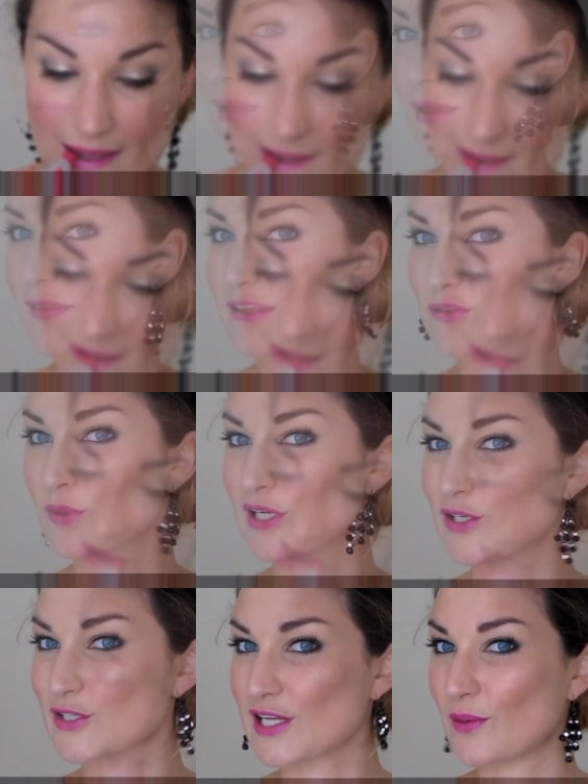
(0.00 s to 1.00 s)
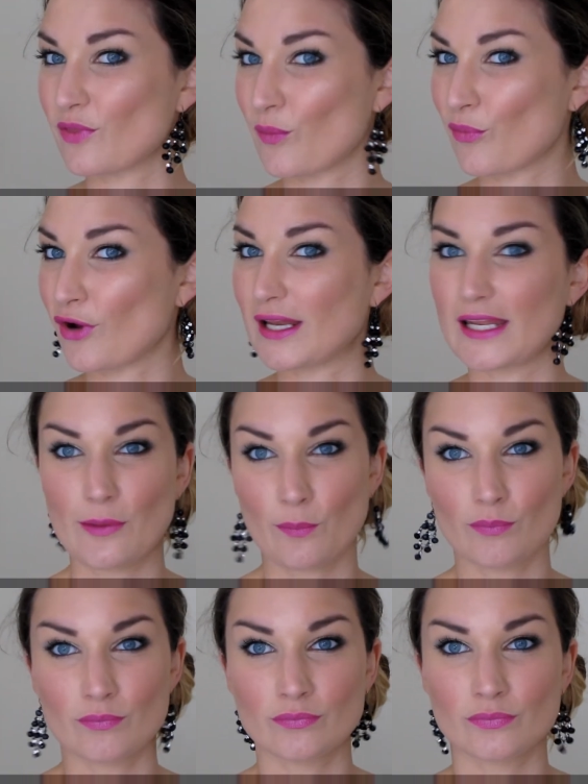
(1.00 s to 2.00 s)
And that's what it looks like with a bright lip.
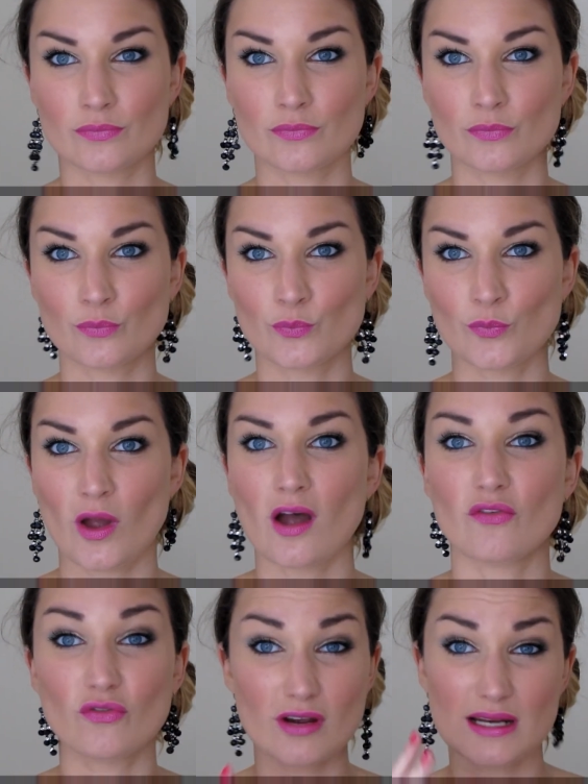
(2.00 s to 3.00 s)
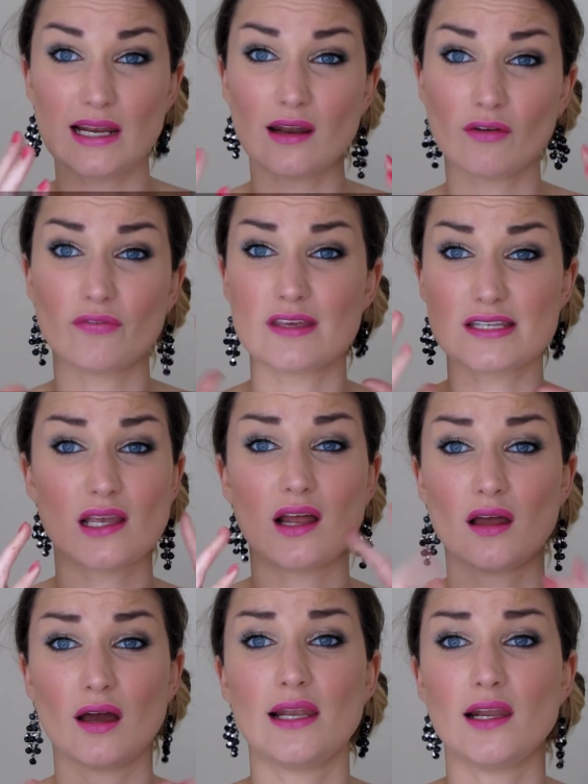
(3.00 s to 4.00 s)
I really love this colour.
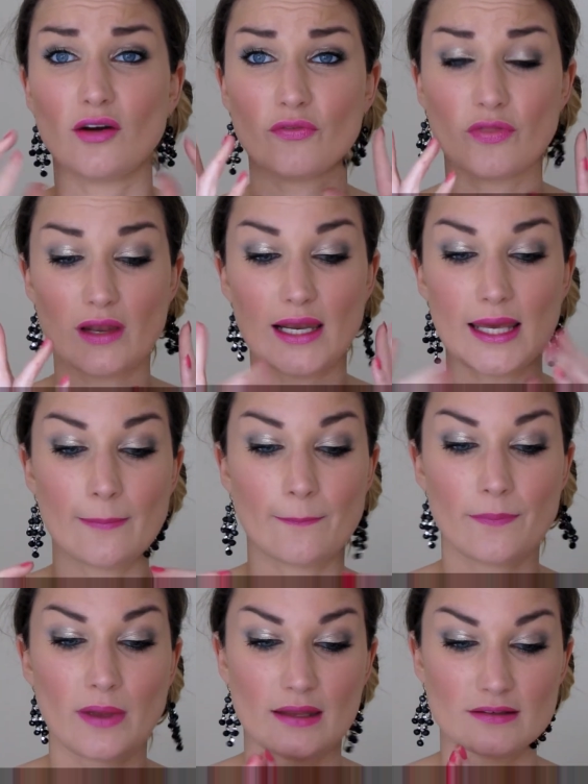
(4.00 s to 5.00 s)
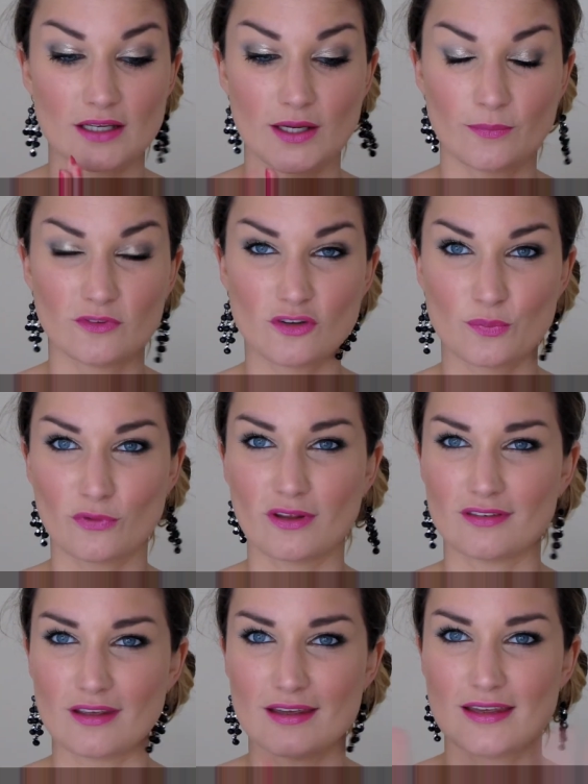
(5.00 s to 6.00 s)
I love the lip, and it just brings
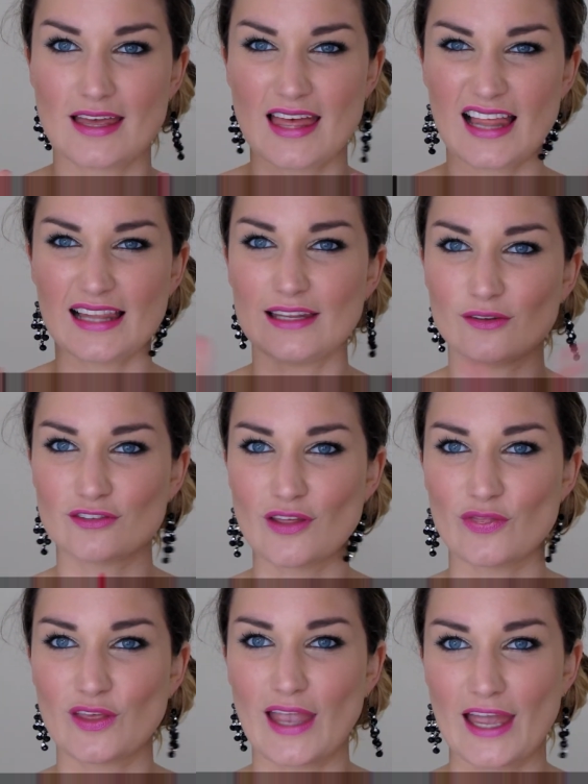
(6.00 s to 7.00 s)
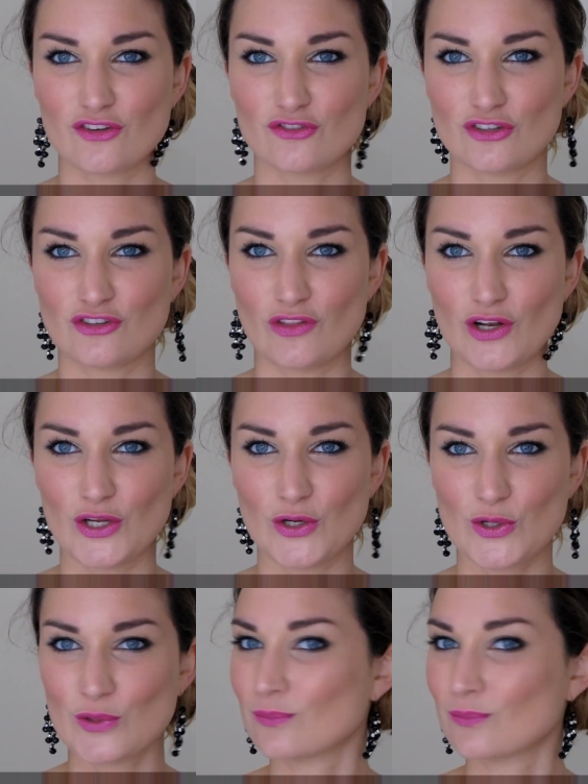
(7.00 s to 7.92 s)
a little something extra to the look.